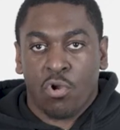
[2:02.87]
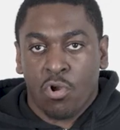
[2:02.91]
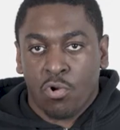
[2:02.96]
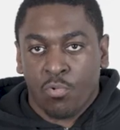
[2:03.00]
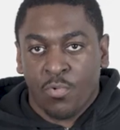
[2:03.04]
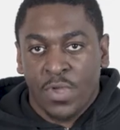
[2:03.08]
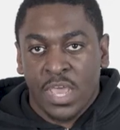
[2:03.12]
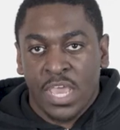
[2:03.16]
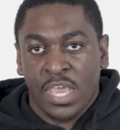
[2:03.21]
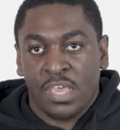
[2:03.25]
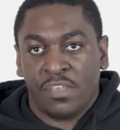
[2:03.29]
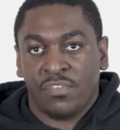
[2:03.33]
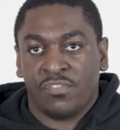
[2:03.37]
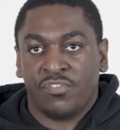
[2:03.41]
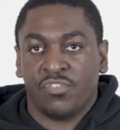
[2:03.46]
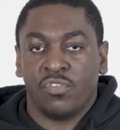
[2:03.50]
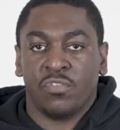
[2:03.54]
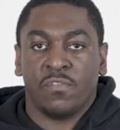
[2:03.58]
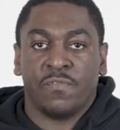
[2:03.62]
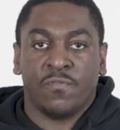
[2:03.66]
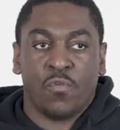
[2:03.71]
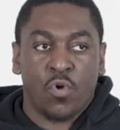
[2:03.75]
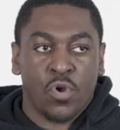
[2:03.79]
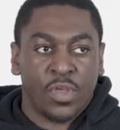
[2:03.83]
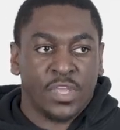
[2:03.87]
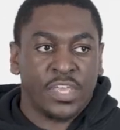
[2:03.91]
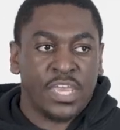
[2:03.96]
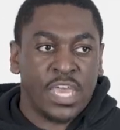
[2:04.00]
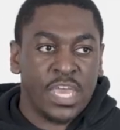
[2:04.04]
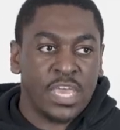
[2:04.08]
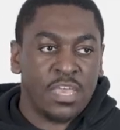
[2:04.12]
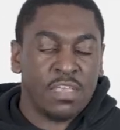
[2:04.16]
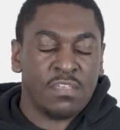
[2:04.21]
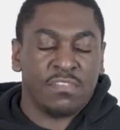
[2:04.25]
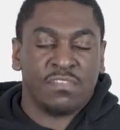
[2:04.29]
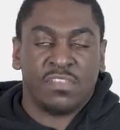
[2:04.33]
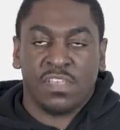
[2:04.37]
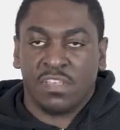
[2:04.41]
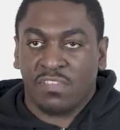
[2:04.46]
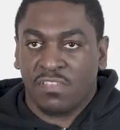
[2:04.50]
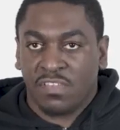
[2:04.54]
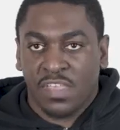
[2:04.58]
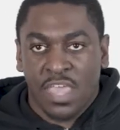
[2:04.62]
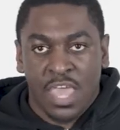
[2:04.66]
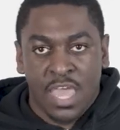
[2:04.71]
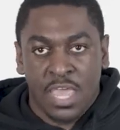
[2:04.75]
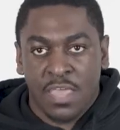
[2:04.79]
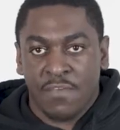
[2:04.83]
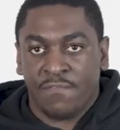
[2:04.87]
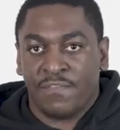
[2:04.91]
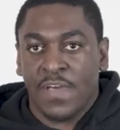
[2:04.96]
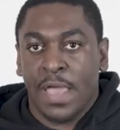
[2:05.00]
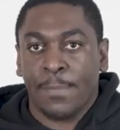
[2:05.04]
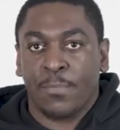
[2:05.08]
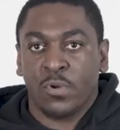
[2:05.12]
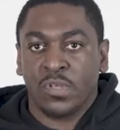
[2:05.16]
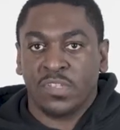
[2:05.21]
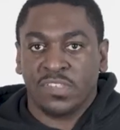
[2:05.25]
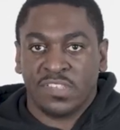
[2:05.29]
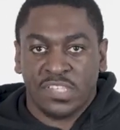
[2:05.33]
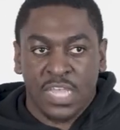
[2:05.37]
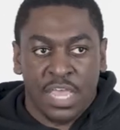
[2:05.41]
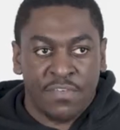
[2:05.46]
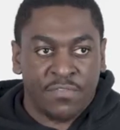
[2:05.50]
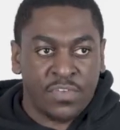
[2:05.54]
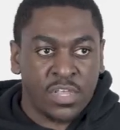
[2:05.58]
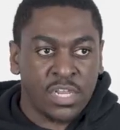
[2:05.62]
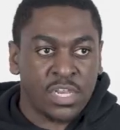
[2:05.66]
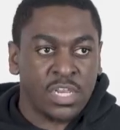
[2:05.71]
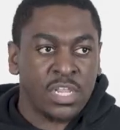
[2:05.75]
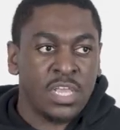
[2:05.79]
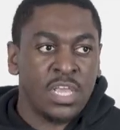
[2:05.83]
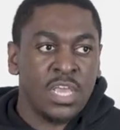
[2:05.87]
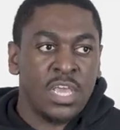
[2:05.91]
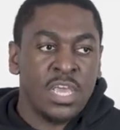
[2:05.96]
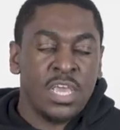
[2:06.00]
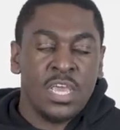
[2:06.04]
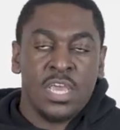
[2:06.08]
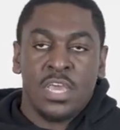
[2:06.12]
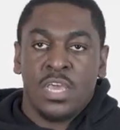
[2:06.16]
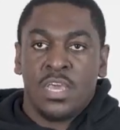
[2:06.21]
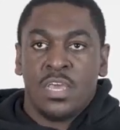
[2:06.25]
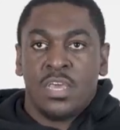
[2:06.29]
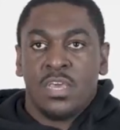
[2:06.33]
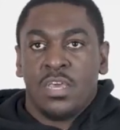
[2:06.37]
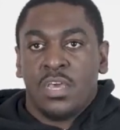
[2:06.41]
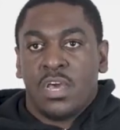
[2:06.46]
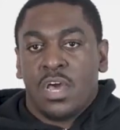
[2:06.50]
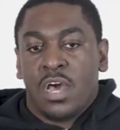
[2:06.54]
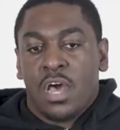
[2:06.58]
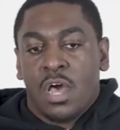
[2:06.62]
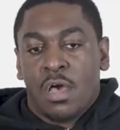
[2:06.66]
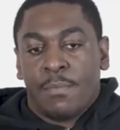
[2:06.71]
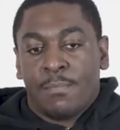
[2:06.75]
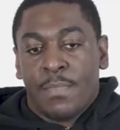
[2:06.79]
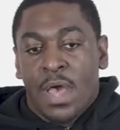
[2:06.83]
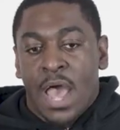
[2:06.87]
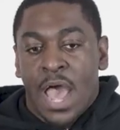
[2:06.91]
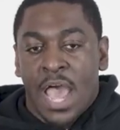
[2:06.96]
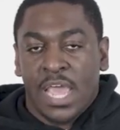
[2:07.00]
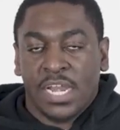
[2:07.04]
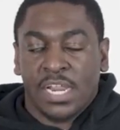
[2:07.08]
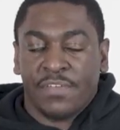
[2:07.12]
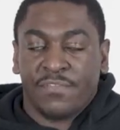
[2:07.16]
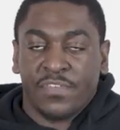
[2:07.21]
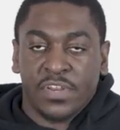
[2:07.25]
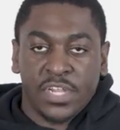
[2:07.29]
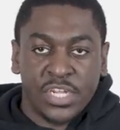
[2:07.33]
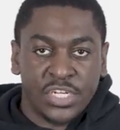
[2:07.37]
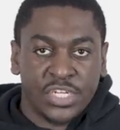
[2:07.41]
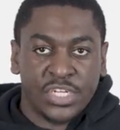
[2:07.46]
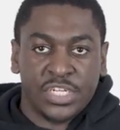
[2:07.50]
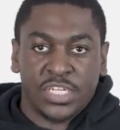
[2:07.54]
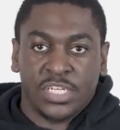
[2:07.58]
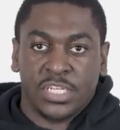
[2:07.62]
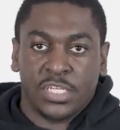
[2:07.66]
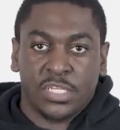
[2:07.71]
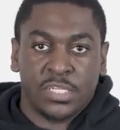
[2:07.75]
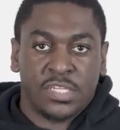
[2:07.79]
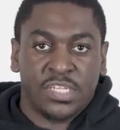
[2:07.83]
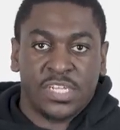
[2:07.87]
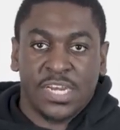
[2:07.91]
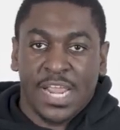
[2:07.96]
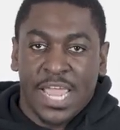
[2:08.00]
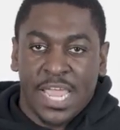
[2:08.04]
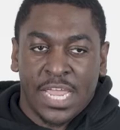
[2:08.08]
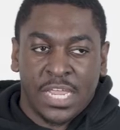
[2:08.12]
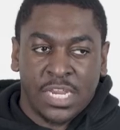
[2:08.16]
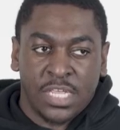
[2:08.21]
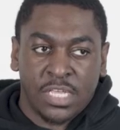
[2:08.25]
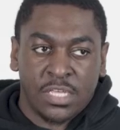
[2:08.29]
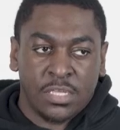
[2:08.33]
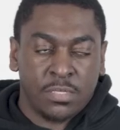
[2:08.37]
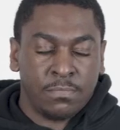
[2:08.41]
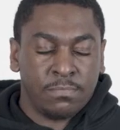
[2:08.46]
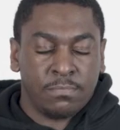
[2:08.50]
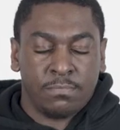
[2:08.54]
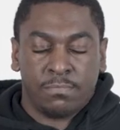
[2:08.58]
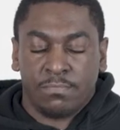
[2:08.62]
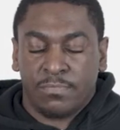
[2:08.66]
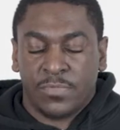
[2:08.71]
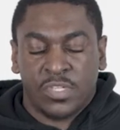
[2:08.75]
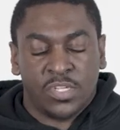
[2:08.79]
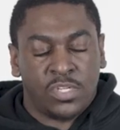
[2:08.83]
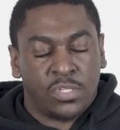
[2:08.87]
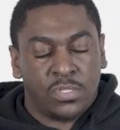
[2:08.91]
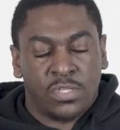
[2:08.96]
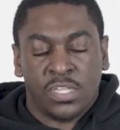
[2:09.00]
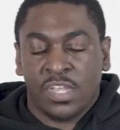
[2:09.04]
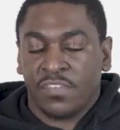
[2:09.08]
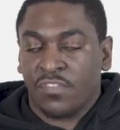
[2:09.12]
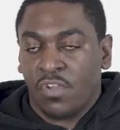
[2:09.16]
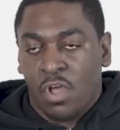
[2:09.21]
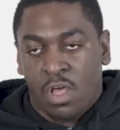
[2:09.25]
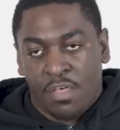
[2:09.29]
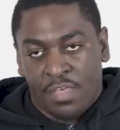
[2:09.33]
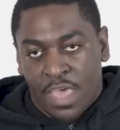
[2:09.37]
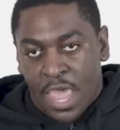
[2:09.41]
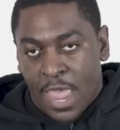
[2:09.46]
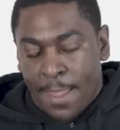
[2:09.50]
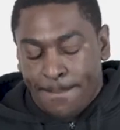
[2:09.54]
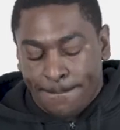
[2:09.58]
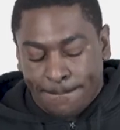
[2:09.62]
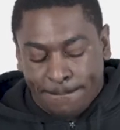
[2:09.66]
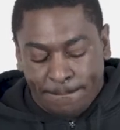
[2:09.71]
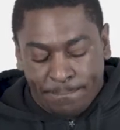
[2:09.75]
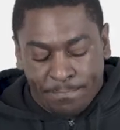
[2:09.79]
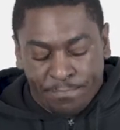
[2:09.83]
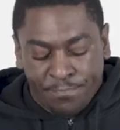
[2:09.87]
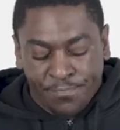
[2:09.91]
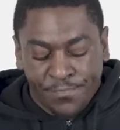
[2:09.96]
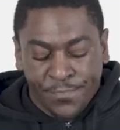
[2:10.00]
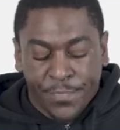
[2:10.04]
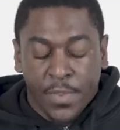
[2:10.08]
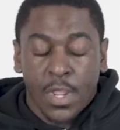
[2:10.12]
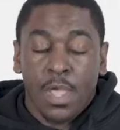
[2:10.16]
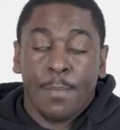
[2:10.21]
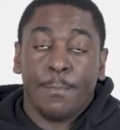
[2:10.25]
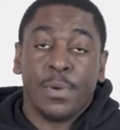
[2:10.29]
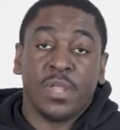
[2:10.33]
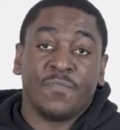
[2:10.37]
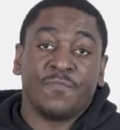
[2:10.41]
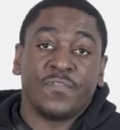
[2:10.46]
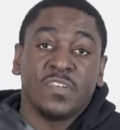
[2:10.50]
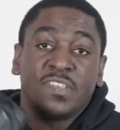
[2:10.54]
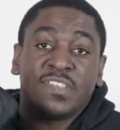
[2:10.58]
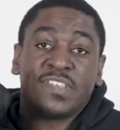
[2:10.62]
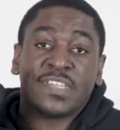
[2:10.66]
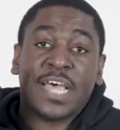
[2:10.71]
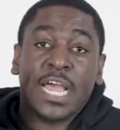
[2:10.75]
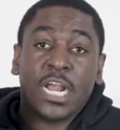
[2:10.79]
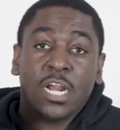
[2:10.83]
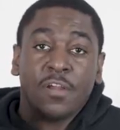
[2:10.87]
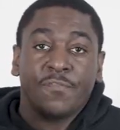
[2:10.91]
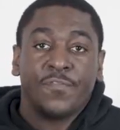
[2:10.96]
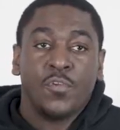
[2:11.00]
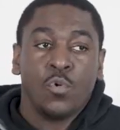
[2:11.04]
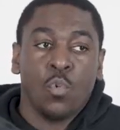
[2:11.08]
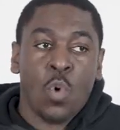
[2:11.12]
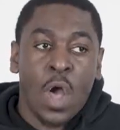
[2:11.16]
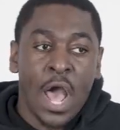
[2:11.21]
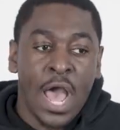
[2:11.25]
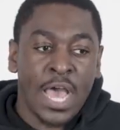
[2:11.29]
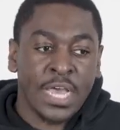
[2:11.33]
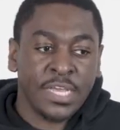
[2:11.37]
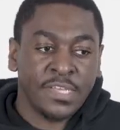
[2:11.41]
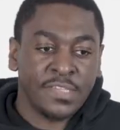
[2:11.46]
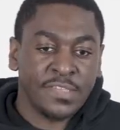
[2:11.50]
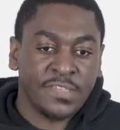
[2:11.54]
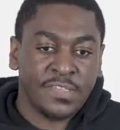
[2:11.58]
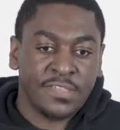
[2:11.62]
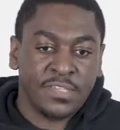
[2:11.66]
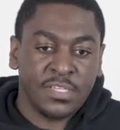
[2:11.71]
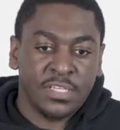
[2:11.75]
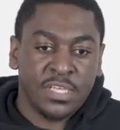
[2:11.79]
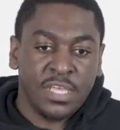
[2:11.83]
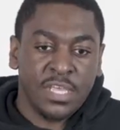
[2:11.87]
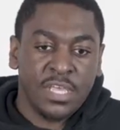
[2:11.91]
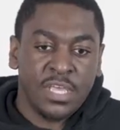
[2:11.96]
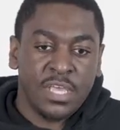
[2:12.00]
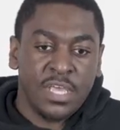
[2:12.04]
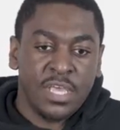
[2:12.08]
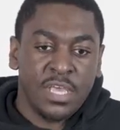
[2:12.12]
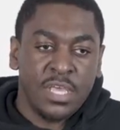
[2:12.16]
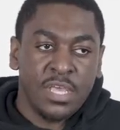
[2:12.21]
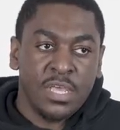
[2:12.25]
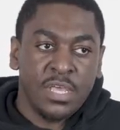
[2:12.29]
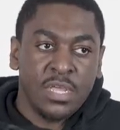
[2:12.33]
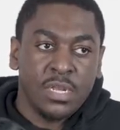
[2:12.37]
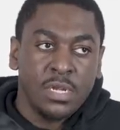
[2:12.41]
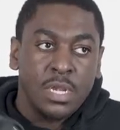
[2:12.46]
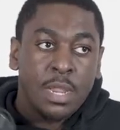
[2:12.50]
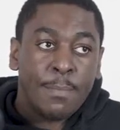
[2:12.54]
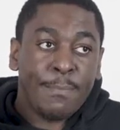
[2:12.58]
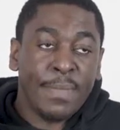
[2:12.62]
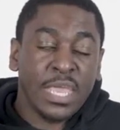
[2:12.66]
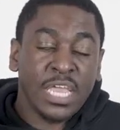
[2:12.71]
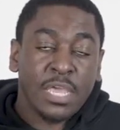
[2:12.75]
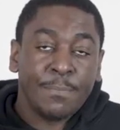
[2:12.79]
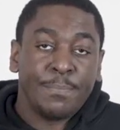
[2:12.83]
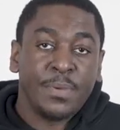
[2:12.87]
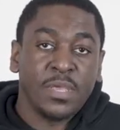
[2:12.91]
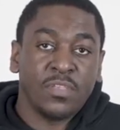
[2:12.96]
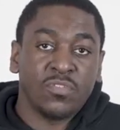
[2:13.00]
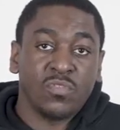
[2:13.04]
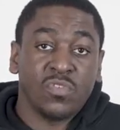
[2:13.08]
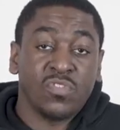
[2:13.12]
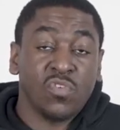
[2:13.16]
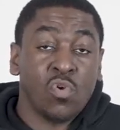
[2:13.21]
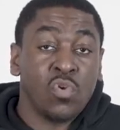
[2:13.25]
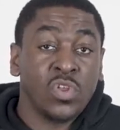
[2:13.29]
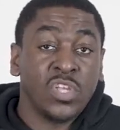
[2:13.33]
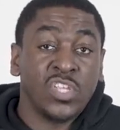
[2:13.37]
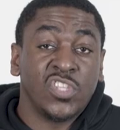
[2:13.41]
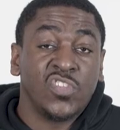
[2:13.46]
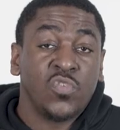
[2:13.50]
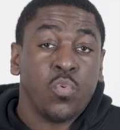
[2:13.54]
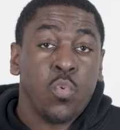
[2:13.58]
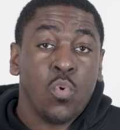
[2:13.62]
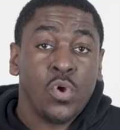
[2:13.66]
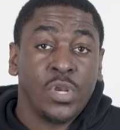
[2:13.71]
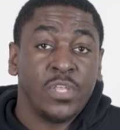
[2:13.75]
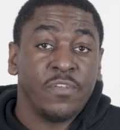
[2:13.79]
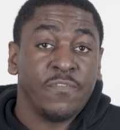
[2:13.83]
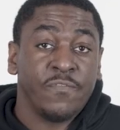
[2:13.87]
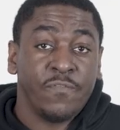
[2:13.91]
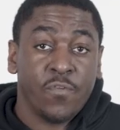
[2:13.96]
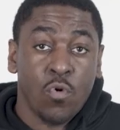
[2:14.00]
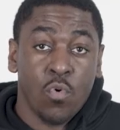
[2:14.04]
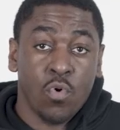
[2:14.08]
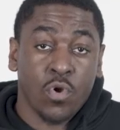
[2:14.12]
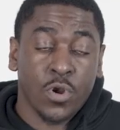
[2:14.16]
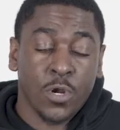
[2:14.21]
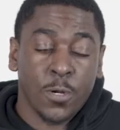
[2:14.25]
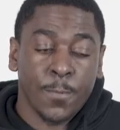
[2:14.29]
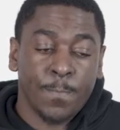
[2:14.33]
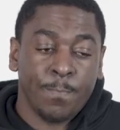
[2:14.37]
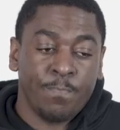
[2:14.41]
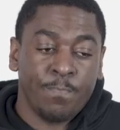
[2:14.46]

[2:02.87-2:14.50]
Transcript: ProRes, shoots 4K, 6K, 5.7, um, high definition, 1080, does all that. But photography wise, the megapixel is only 24.